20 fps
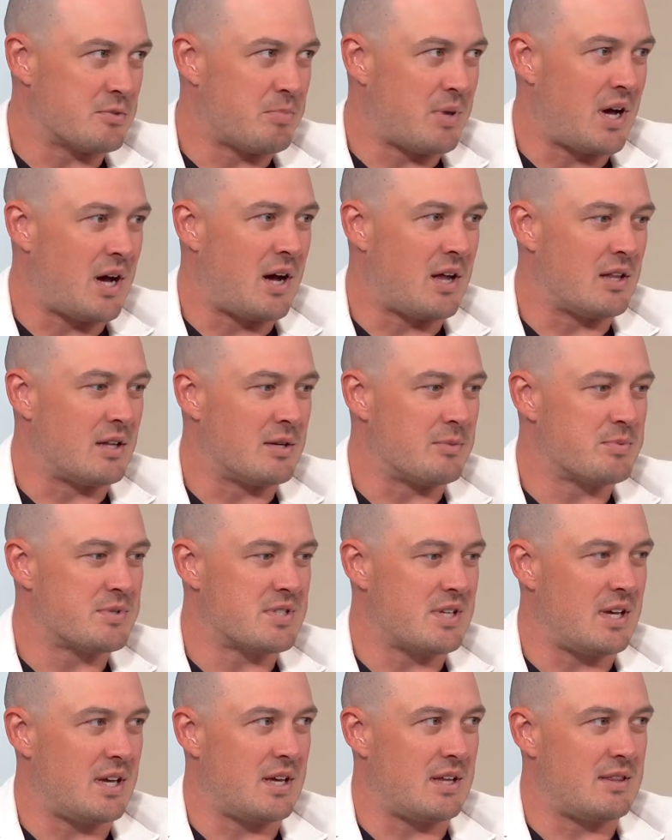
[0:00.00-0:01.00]
polyps
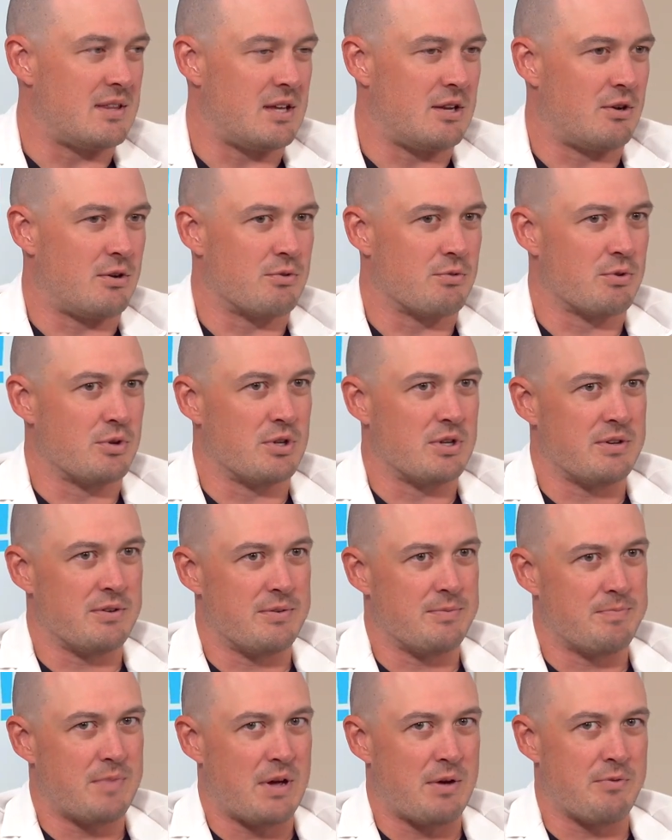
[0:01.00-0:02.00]
and they don't
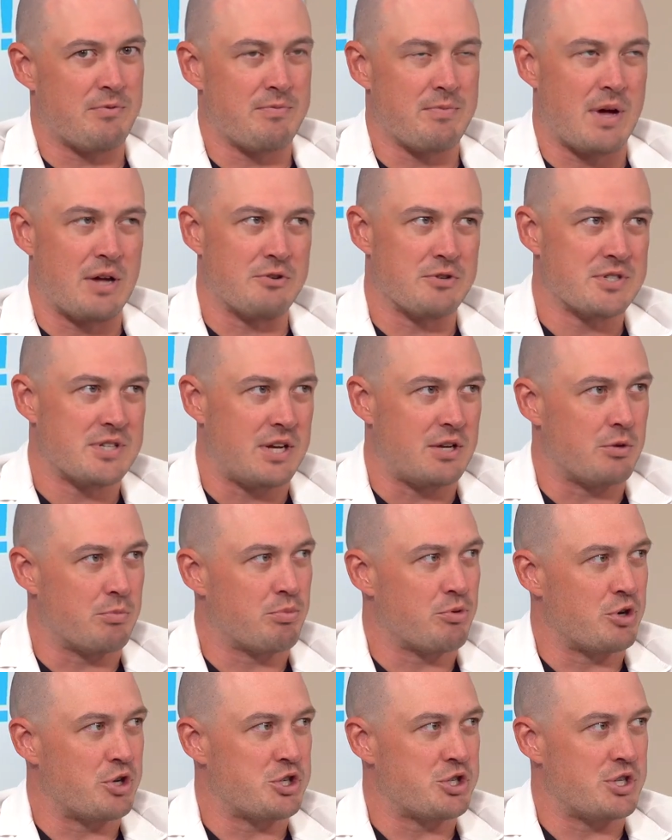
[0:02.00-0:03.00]
really uh, understand or
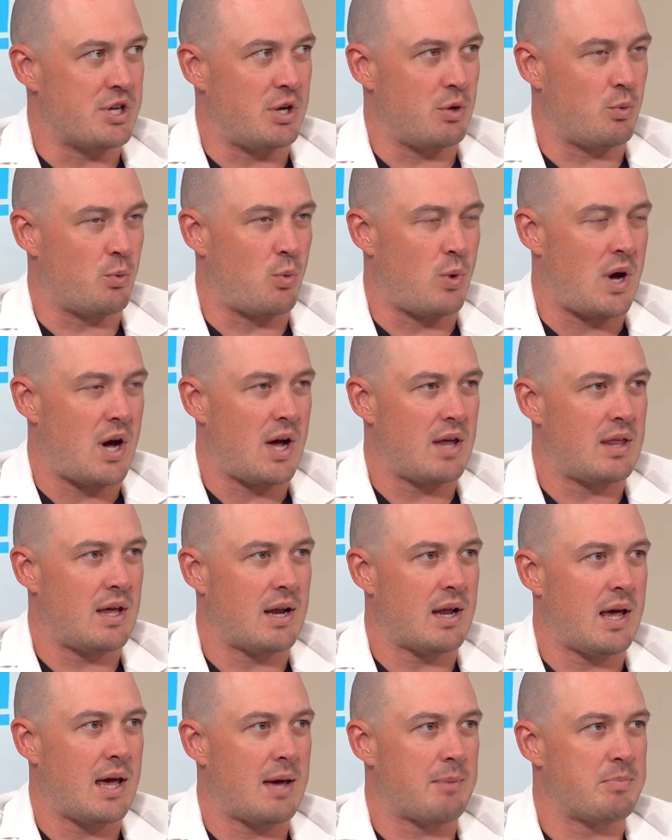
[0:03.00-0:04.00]
appreciate why
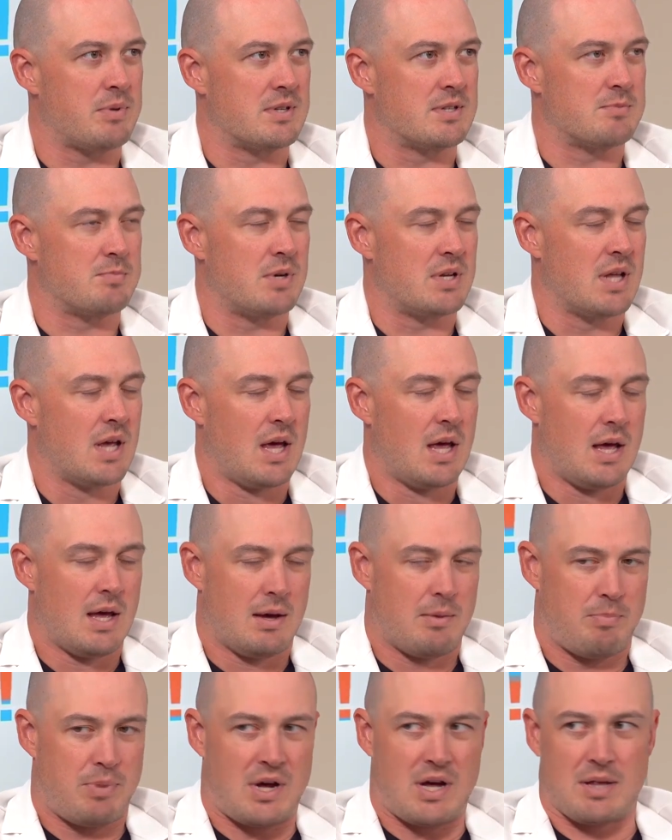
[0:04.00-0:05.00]
that happens, but
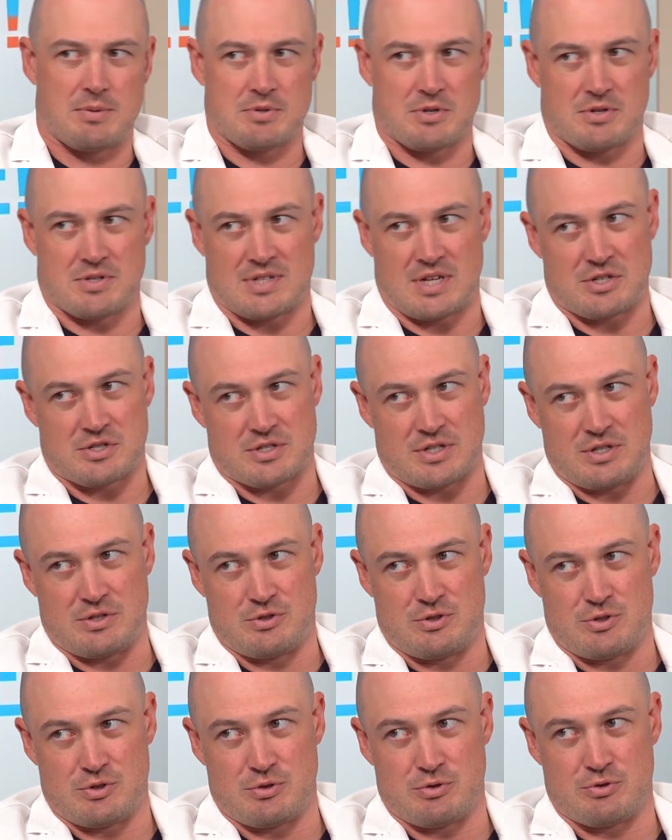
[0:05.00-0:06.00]
polyps are essentially
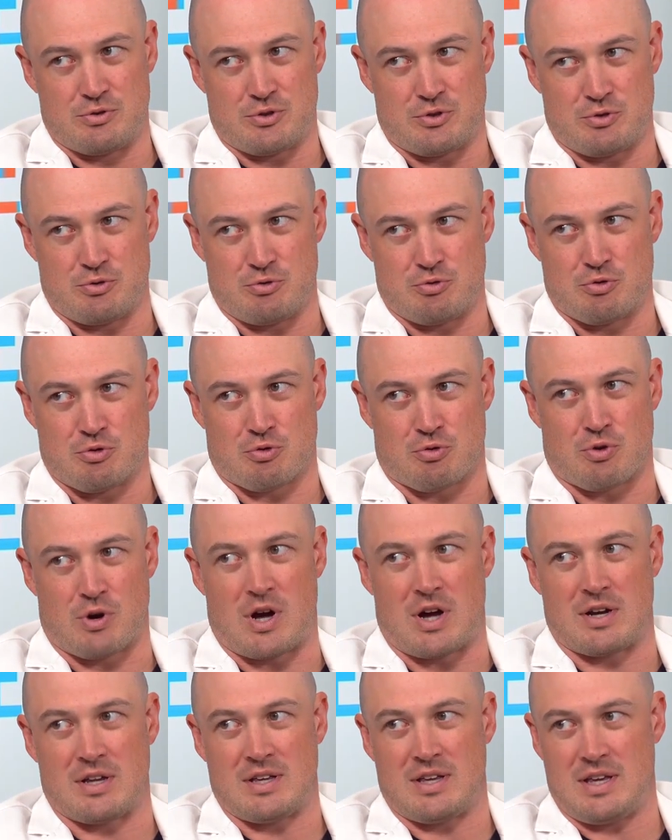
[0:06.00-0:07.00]
due to
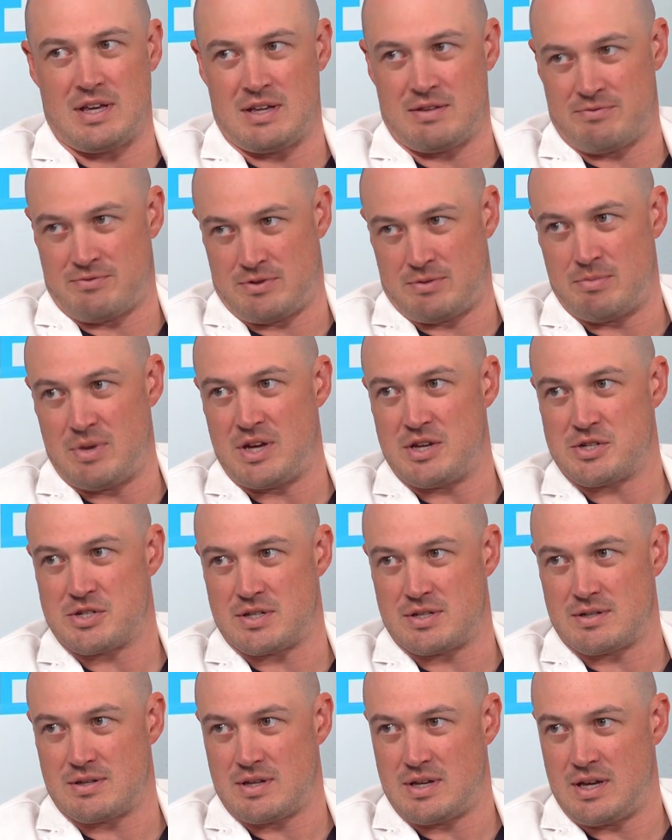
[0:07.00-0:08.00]
chronic
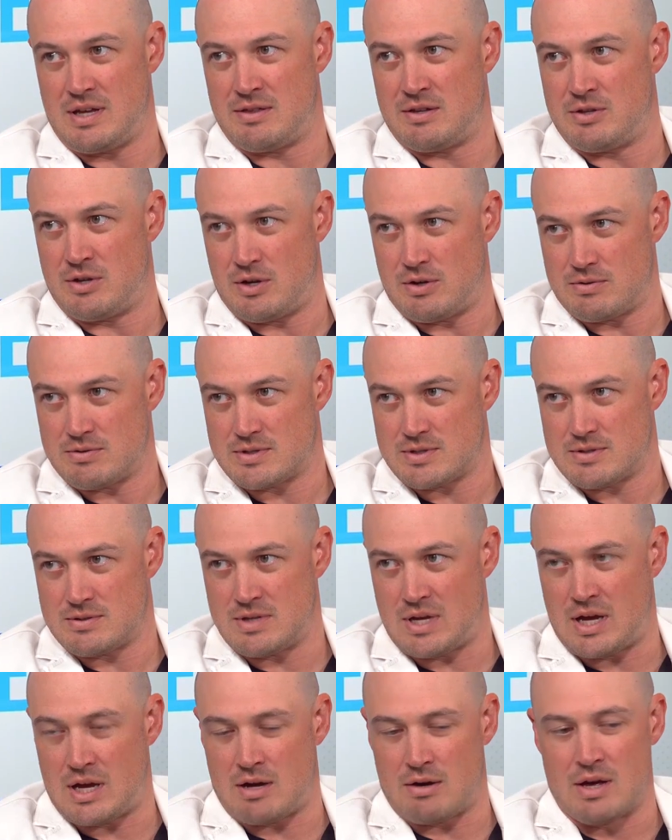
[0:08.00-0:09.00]
inflammation in the nose.
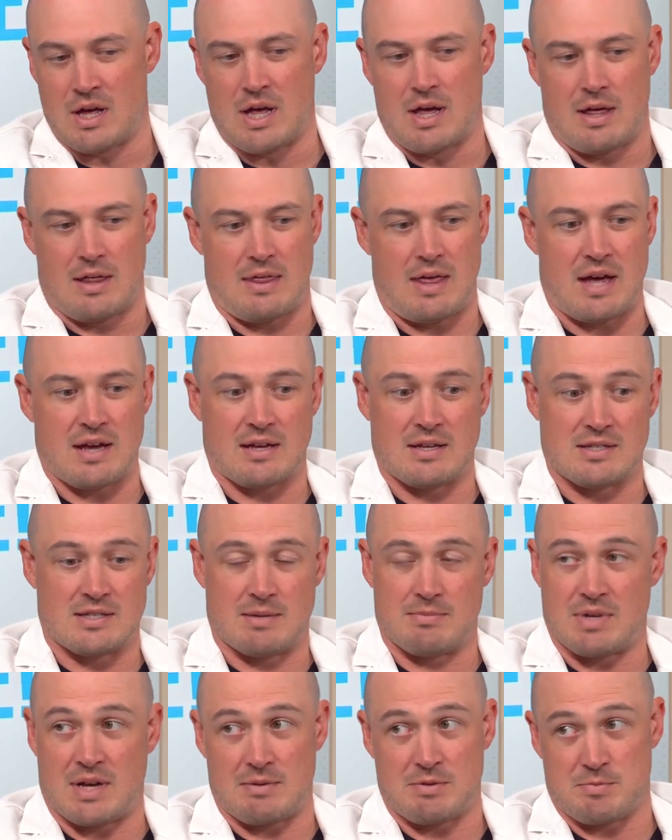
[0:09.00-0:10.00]
Now, that can
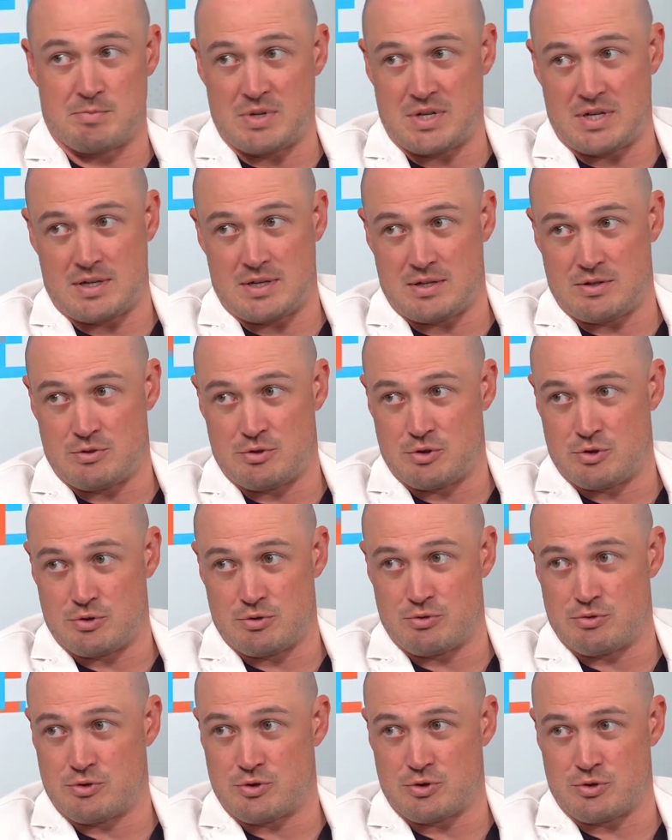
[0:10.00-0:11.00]
sometimes be
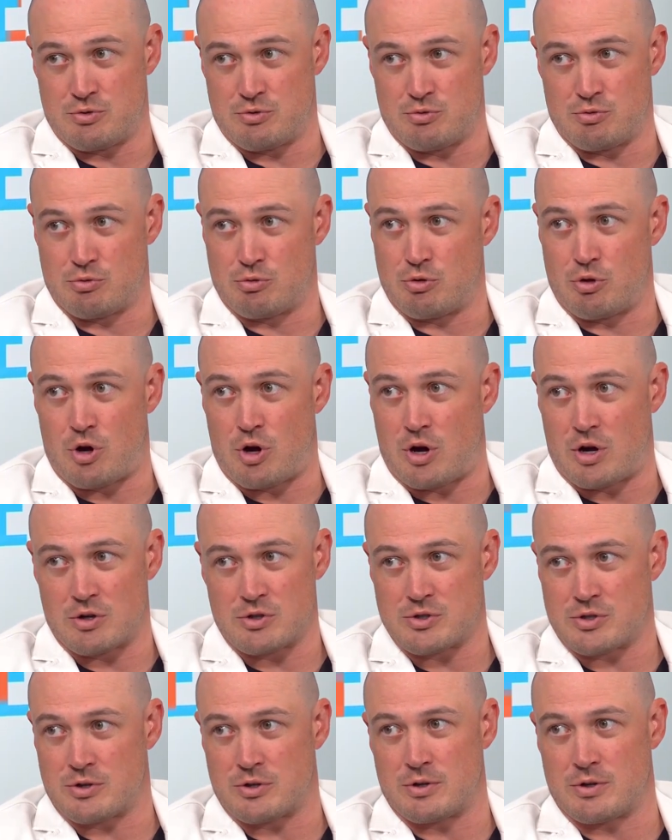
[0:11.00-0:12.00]
due to
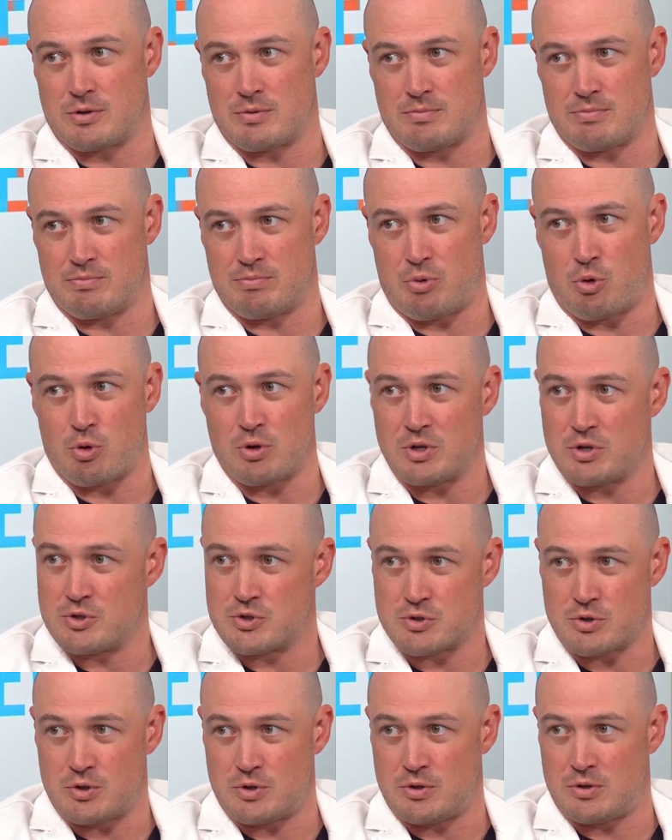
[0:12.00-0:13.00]
long-term poorly
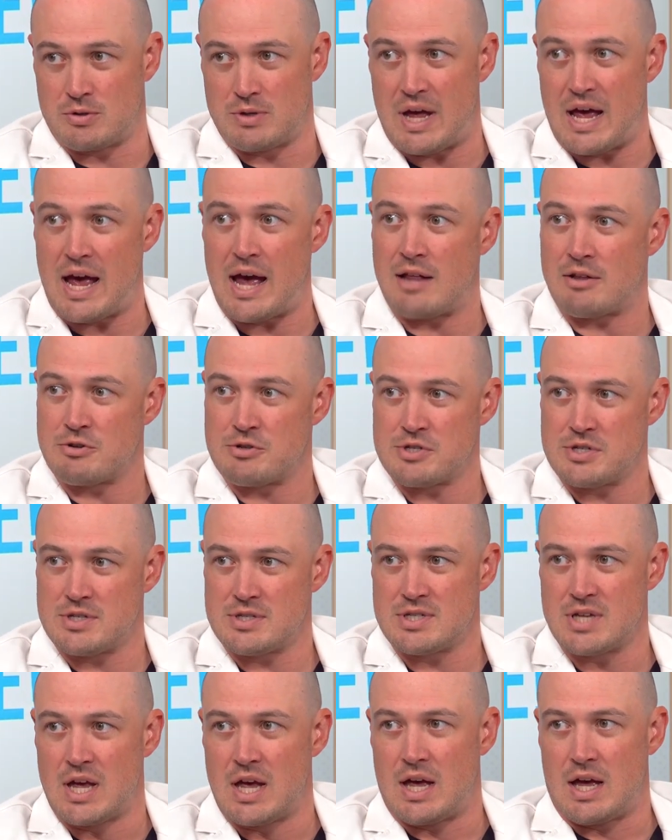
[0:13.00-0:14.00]
controlled allergies.